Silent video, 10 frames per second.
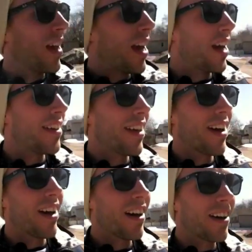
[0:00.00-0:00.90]
and
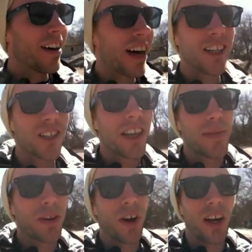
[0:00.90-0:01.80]
I just
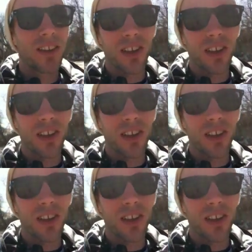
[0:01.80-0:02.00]
came across